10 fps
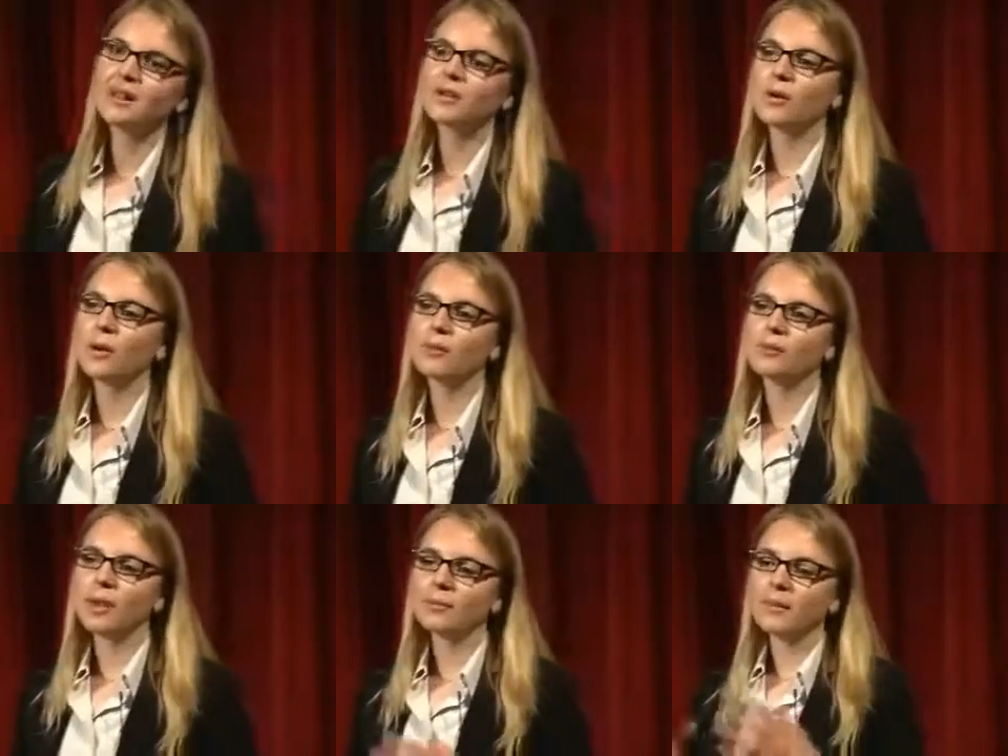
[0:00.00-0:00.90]
So
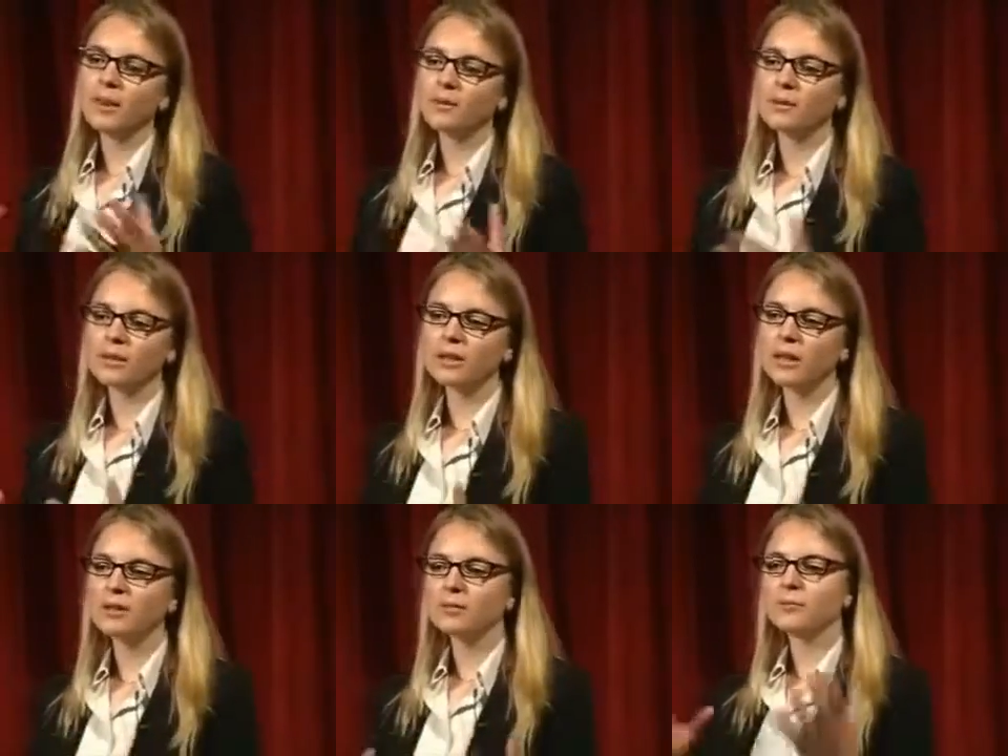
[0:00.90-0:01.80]
I'm now looking
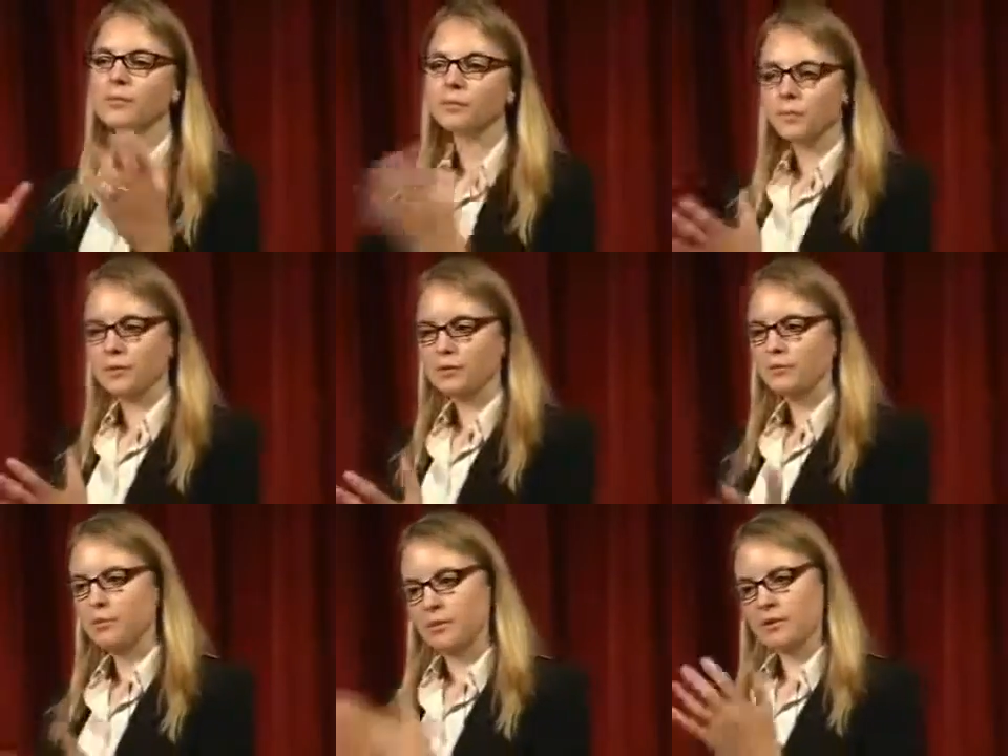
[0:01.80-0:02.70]
at
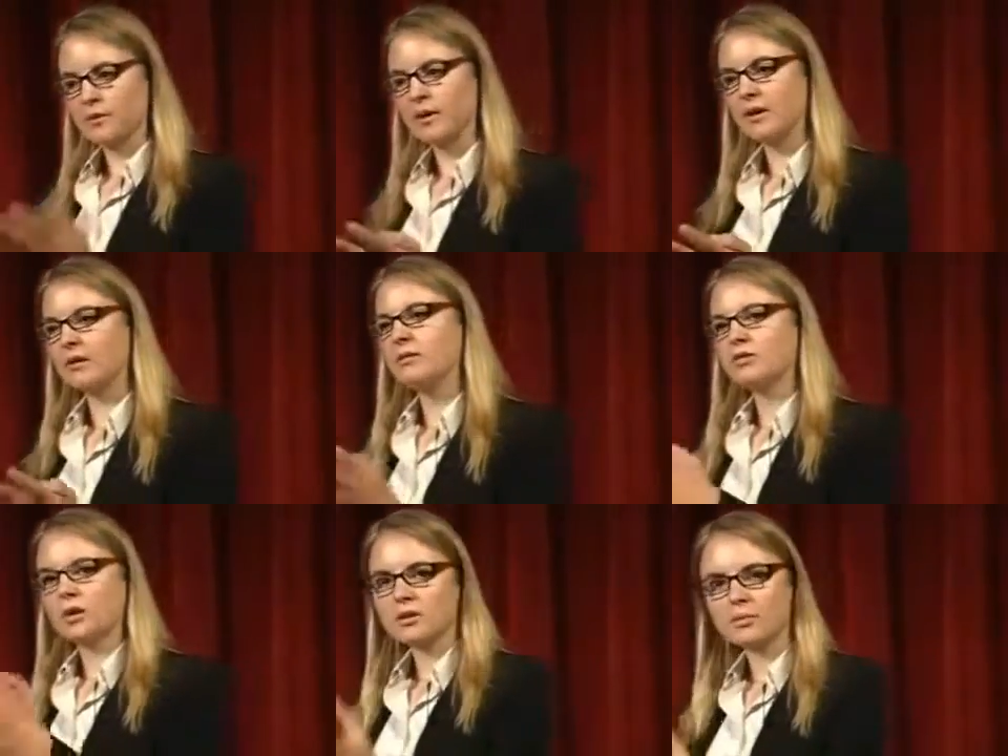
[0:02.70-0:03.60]
pursuing
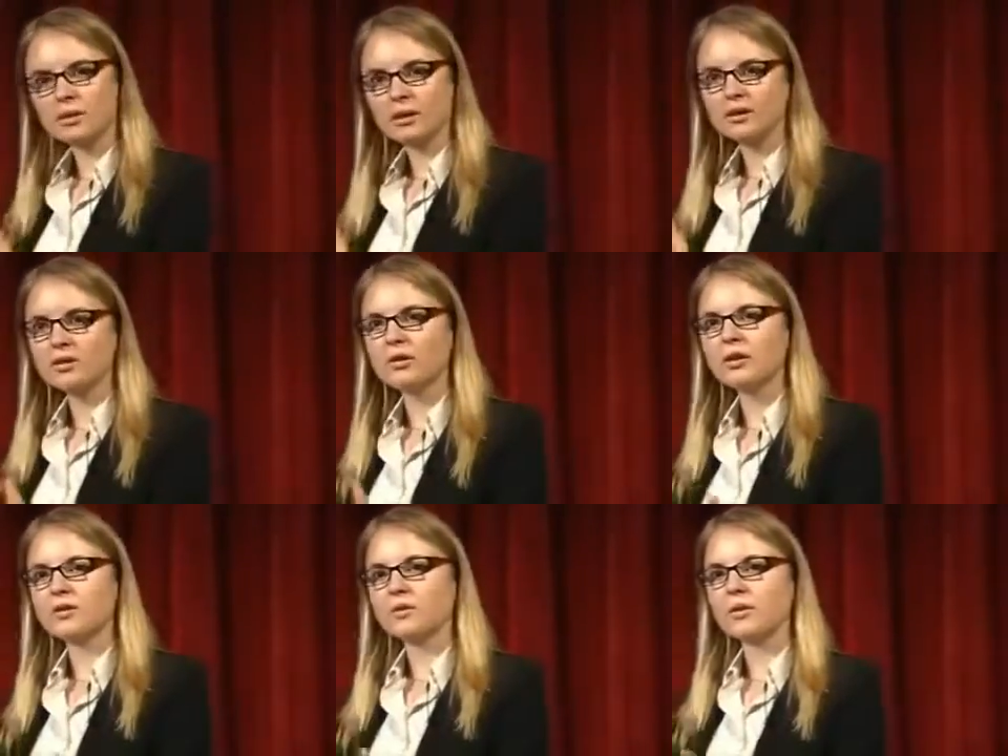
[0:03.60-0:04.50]
stretchable
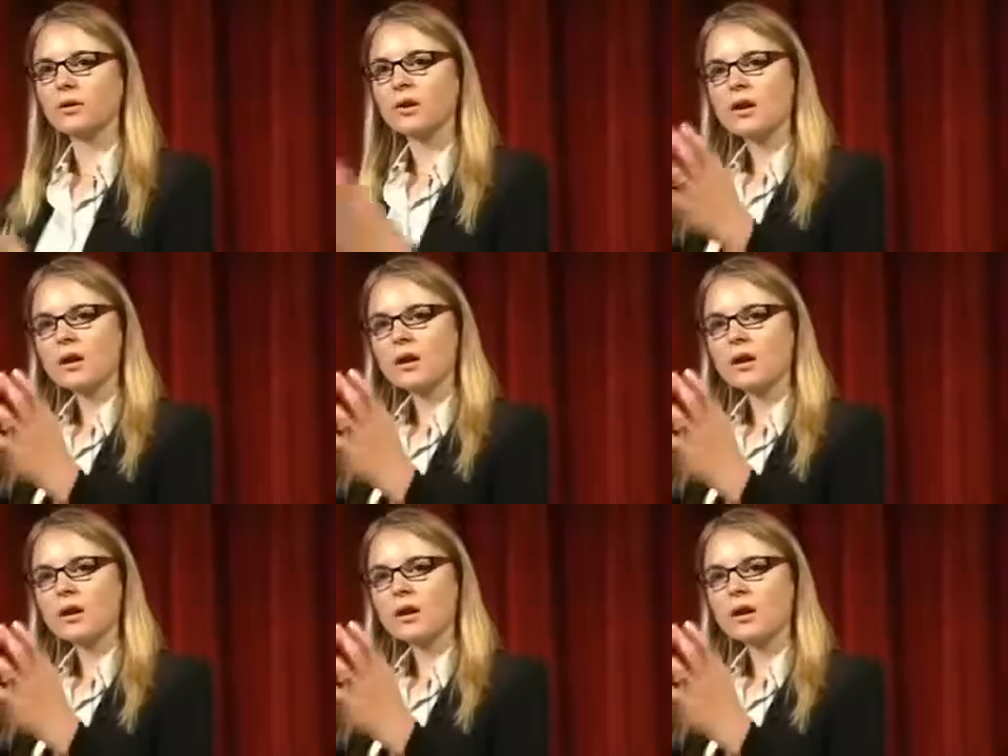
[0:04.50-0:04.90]
electronics for